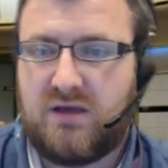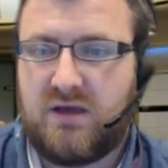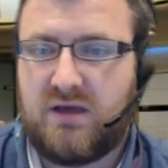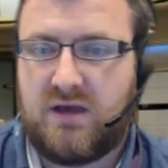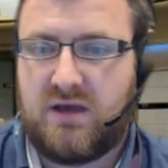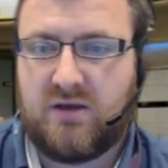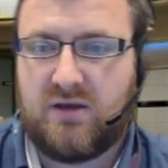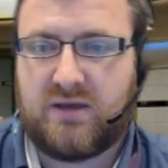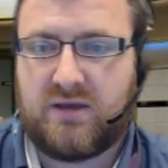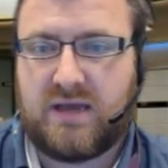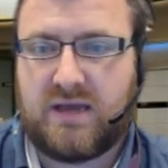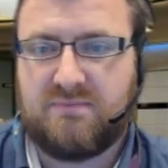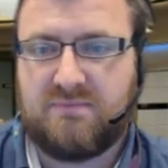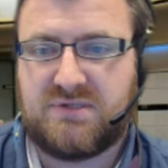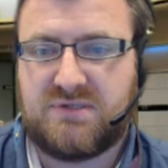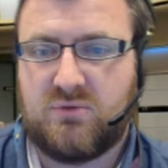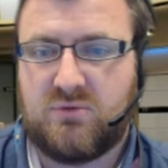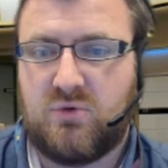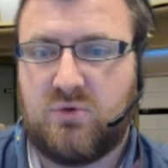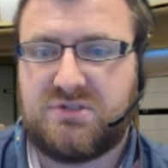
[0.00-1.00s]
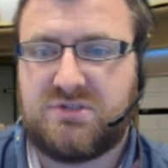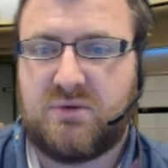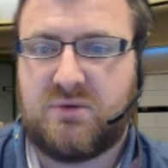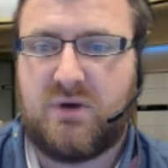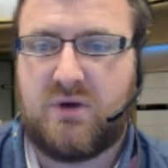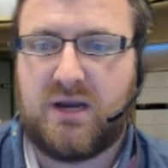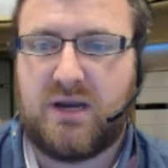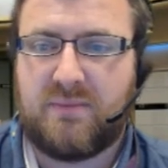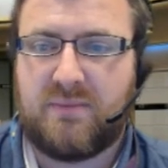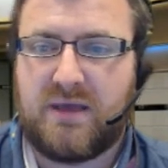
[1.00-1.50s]
Okay, so also
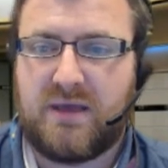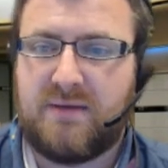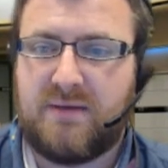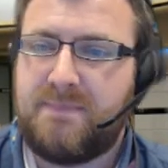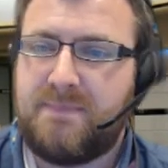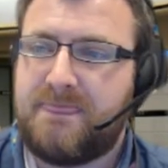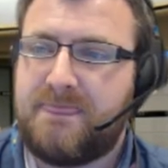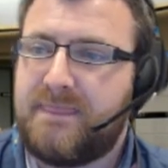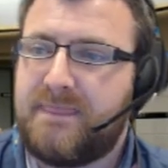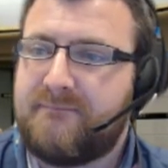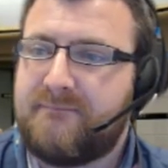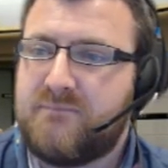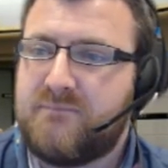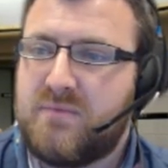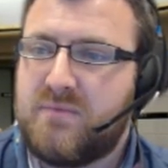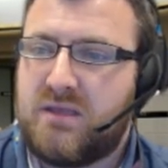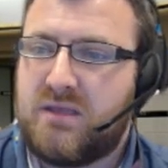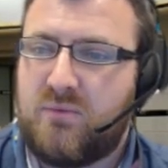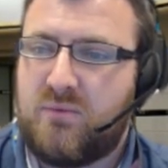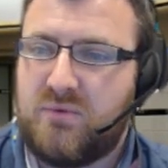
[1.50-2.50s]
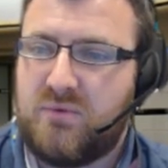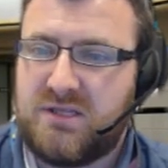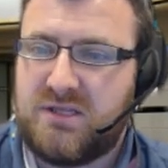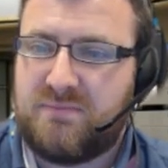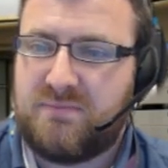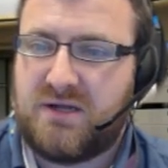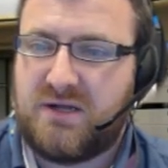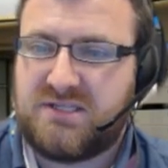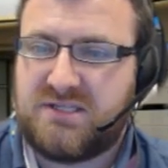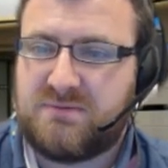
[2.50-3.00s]
while I'm here, within
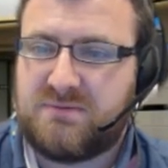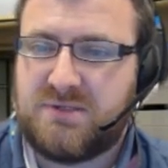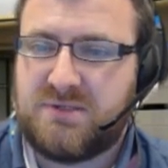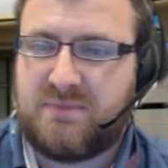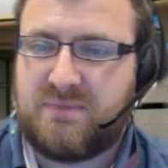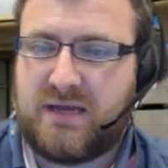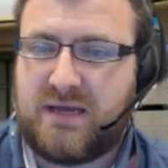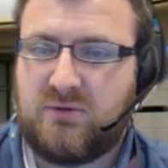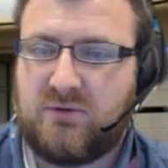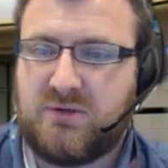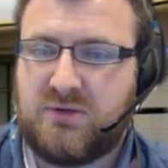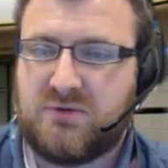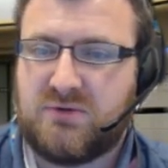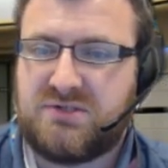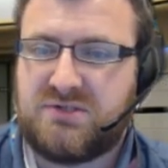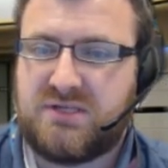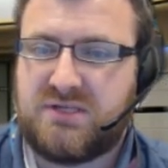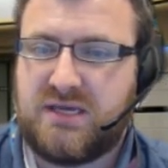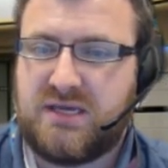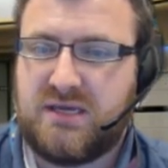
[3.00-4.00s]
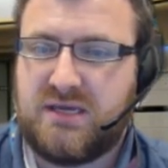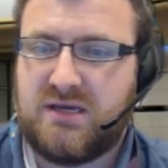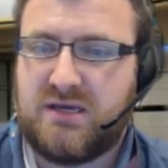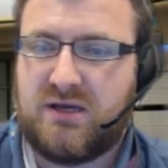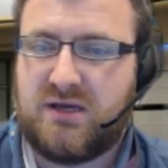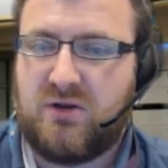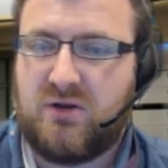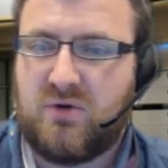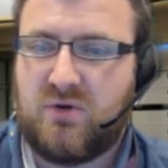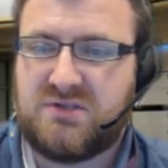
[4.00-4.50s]
the participants panel, you'll see
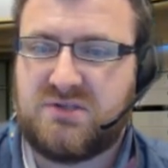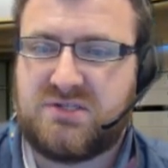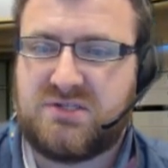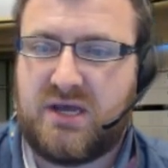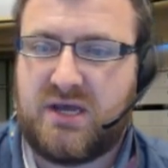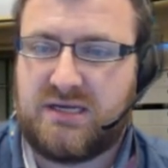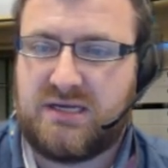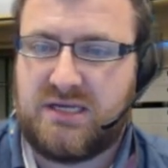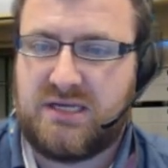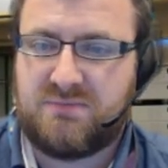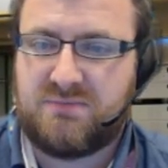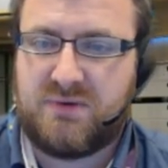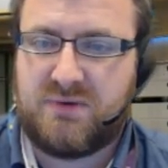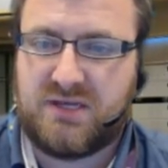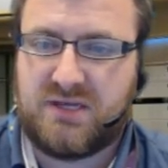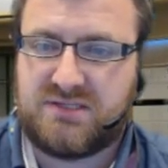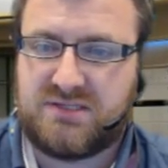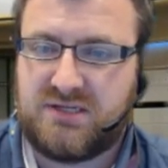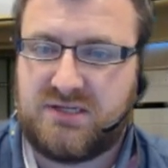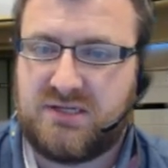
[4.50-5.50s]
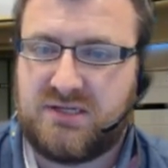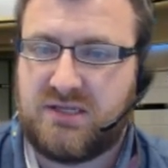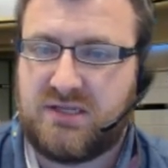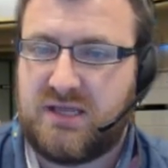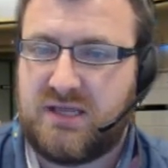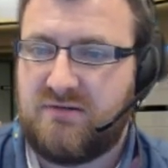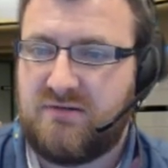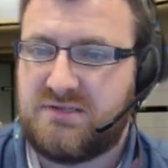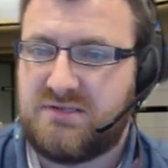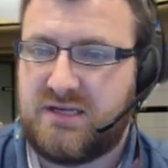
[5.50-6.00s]
alongside each person
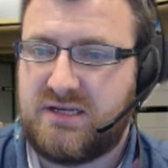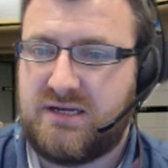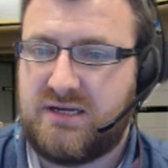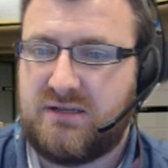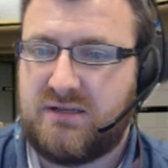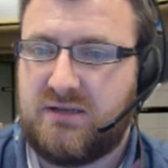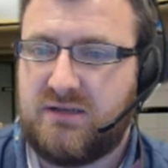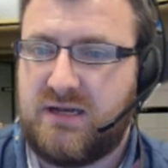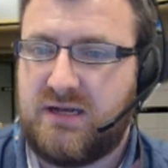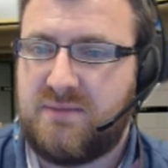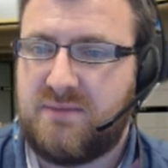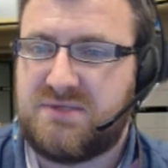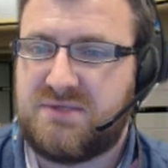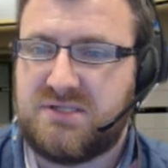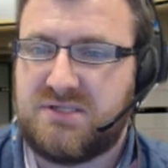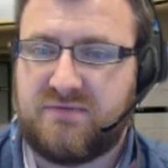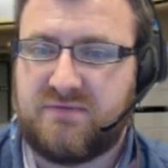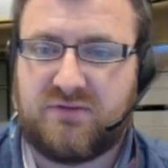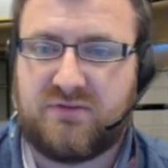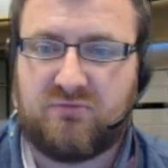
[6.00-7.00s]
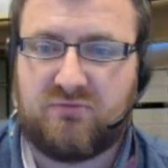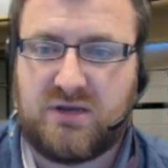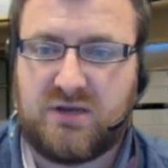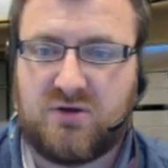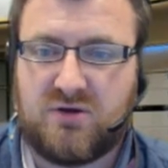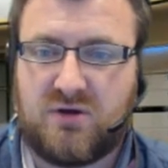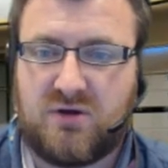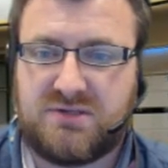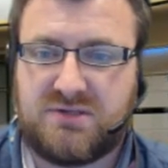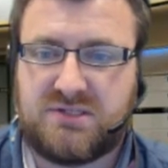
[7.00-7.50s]
there is a little ellipsis of 3
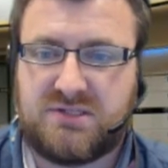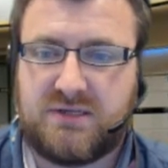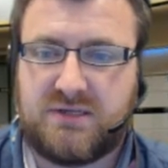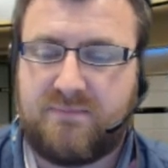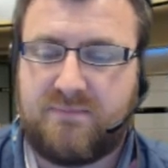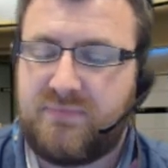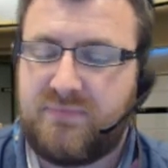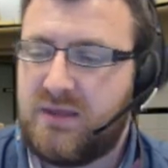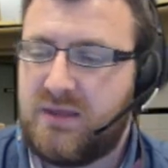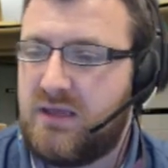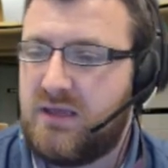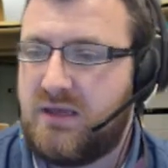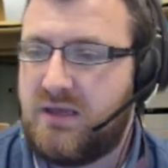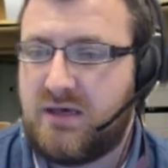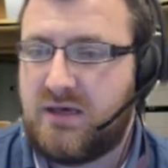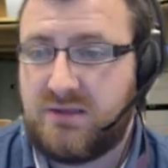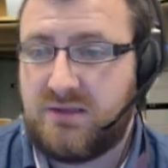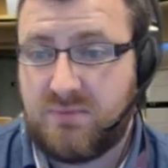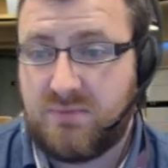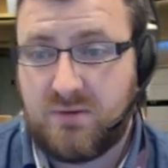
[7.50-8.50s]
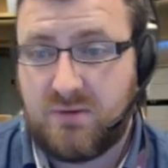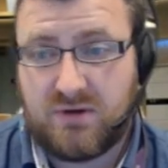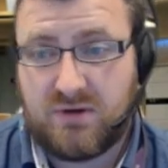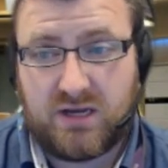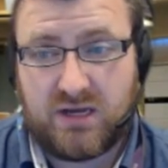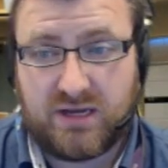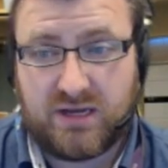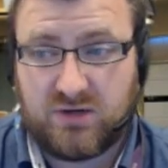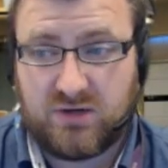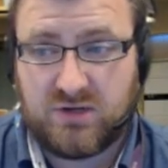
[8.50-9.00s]
dots. At the moment
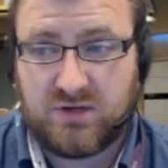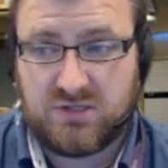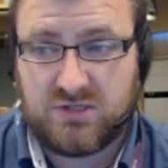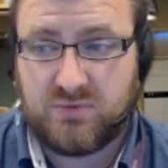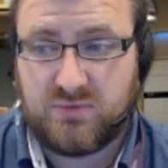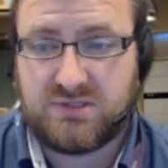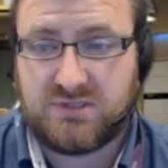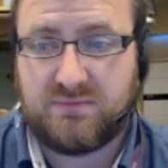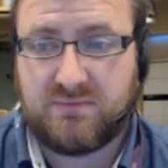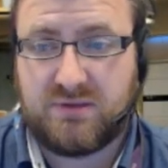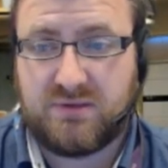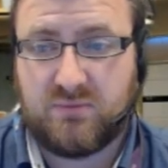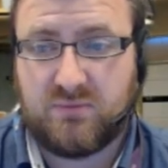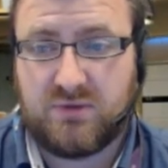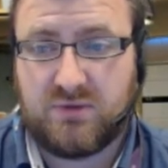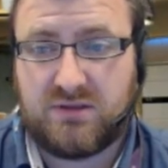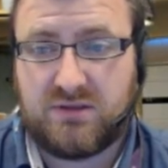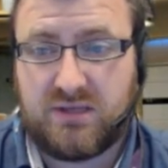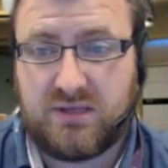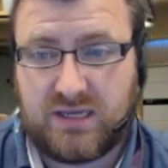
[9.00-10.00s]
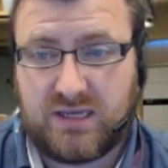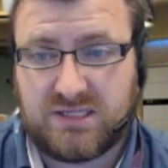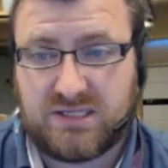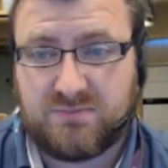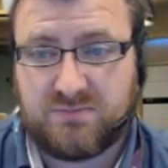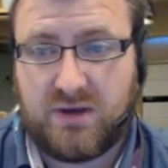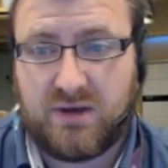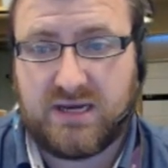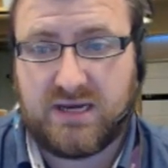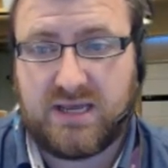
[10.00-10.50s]
I can only do something
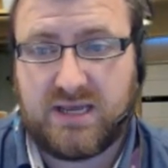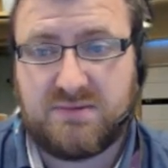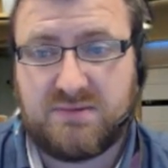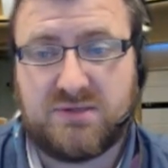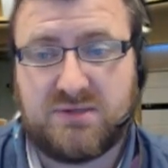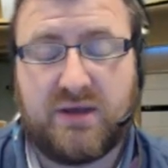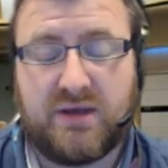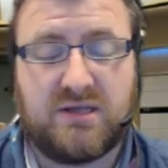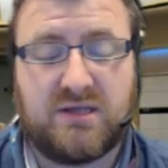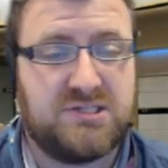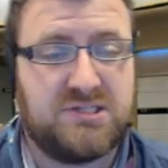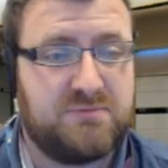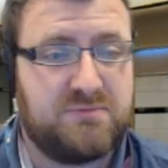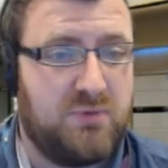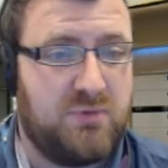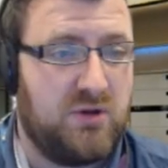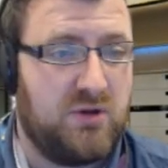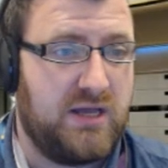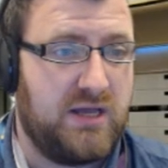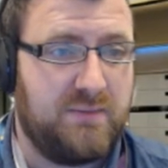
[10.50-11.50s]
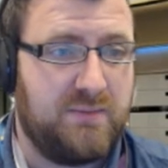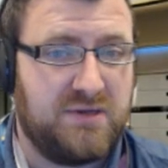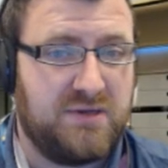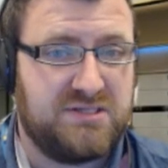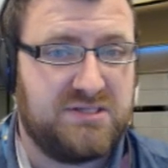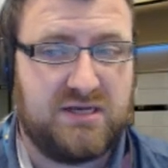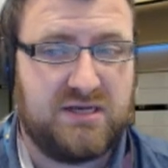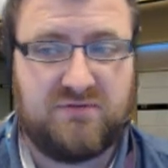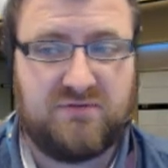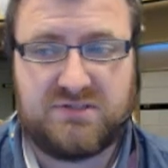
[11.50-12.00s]
against my name, so I can spotlight
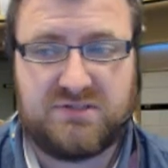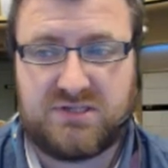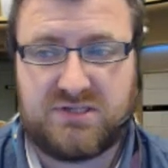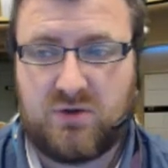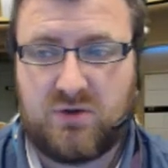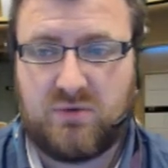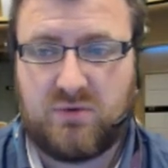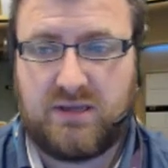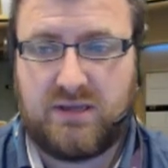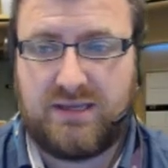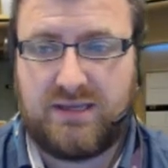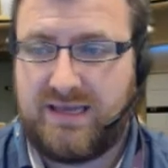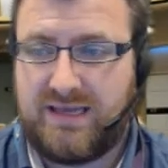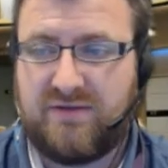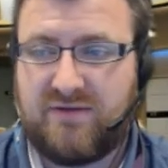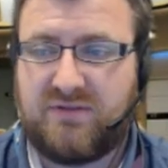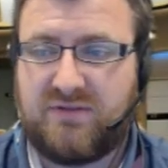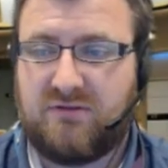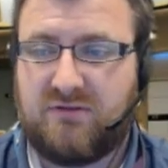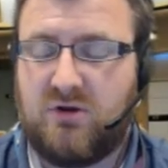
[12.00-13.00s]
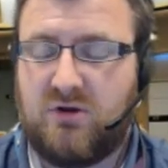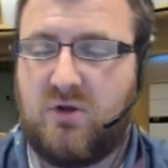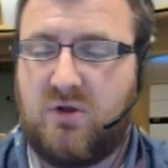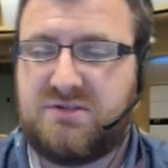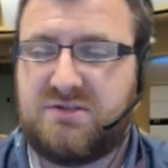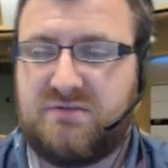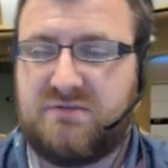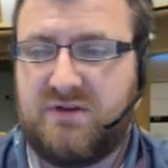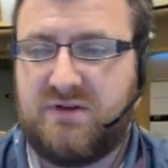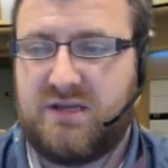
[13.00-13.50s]
myself. So if there are
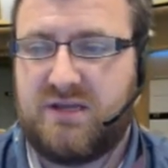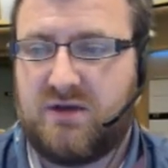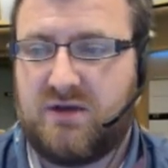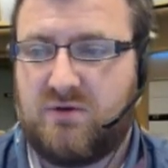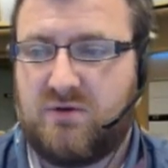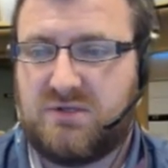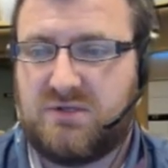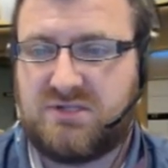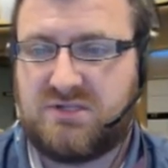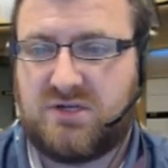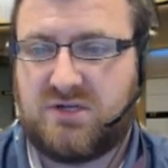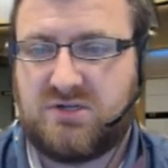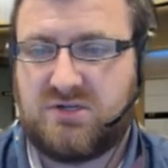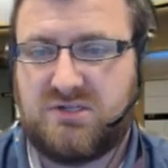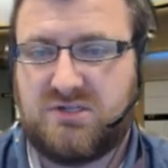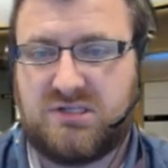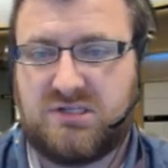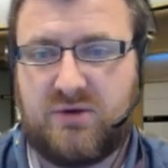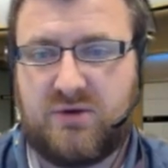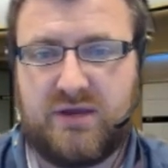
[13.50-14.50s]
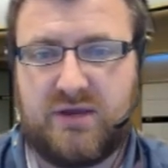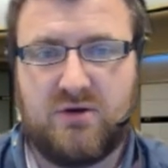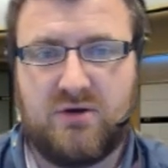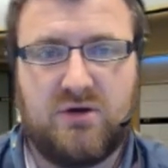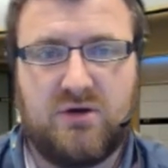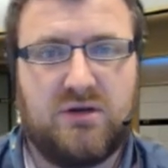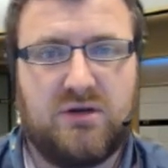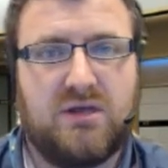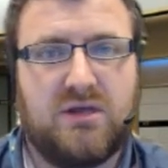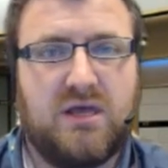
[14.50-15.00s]
lots of video discussions going on,